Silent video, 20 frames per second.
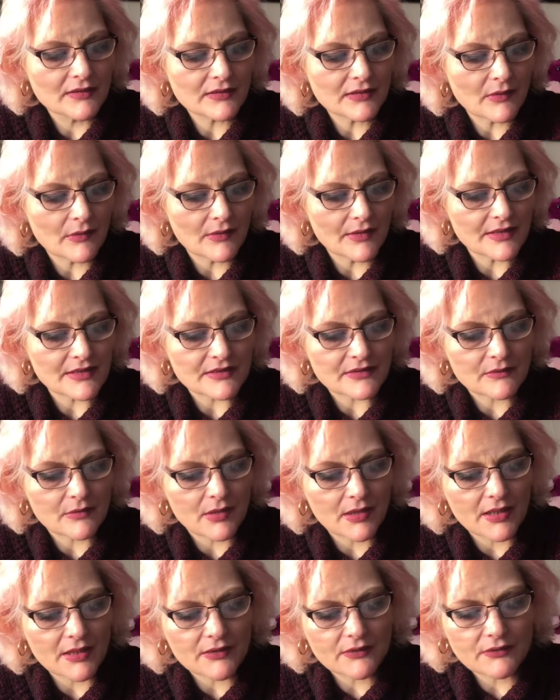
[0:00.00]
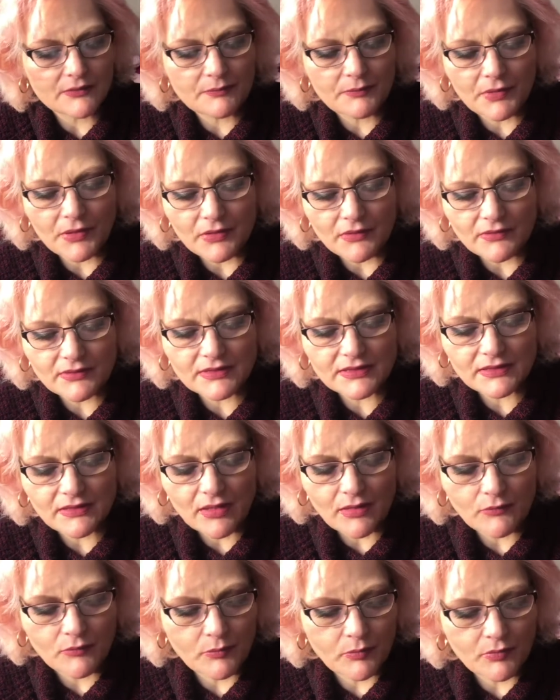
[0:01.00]
So it's quite a good box.
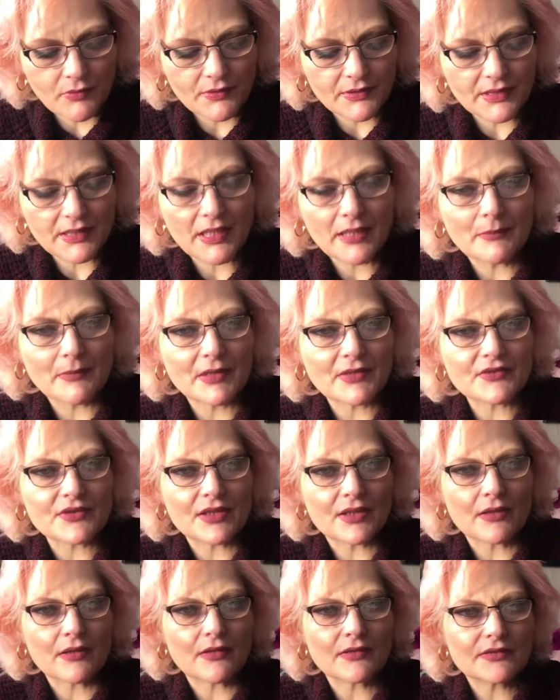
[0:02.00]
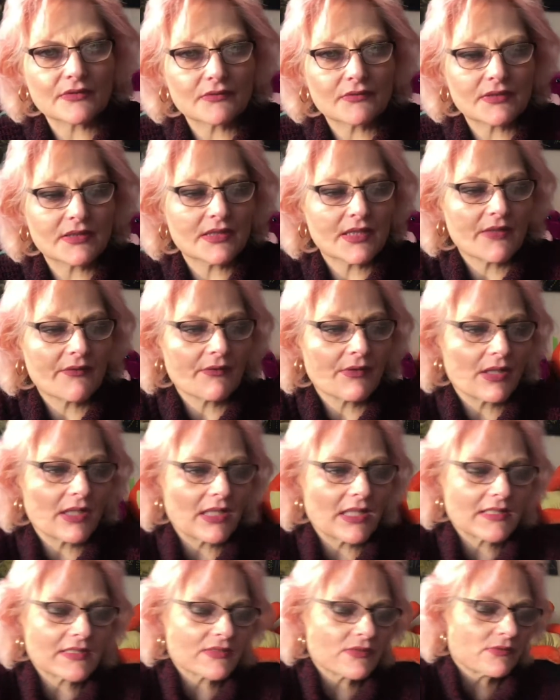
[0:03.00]
I will put in how much it costs altogether.
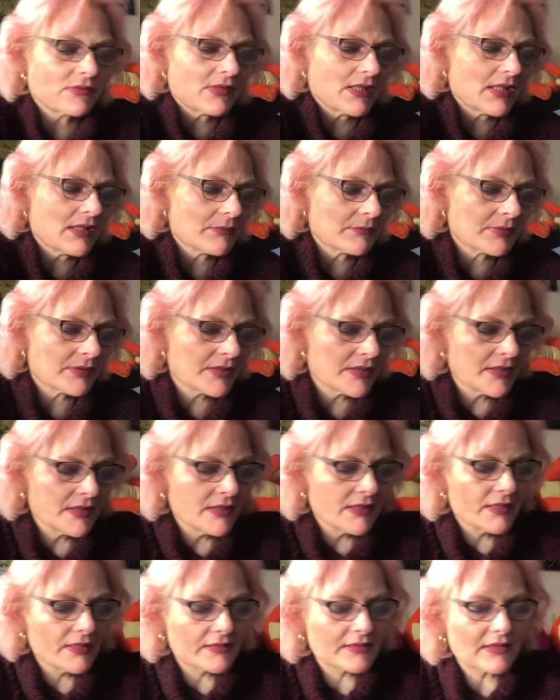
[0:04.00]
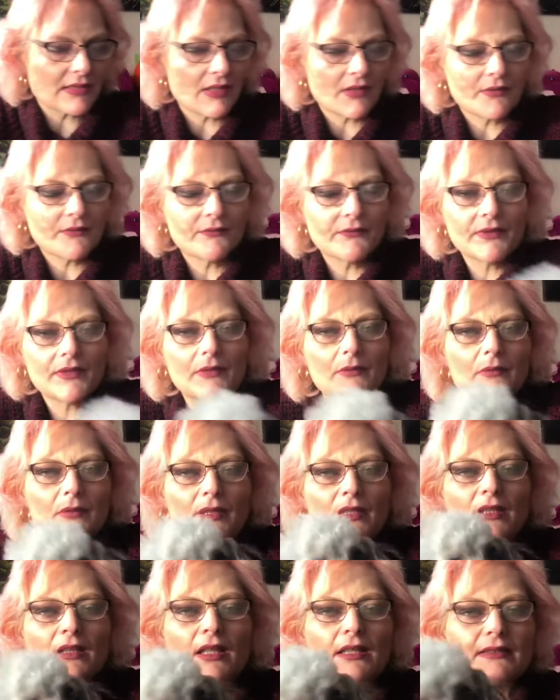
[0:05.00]
I'll add it all up. So,
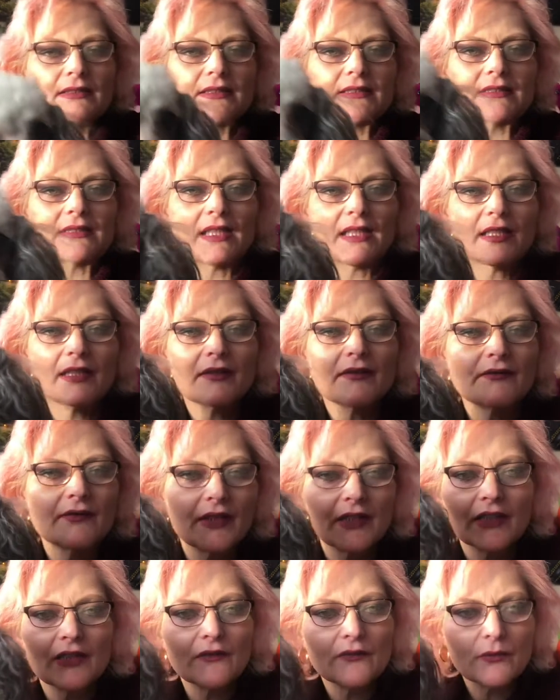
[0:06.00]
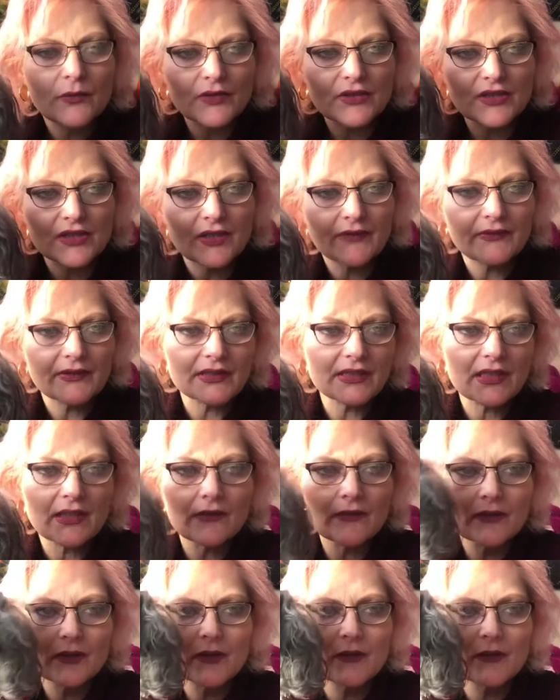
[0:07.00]
we'd like to say thank you for watching our video.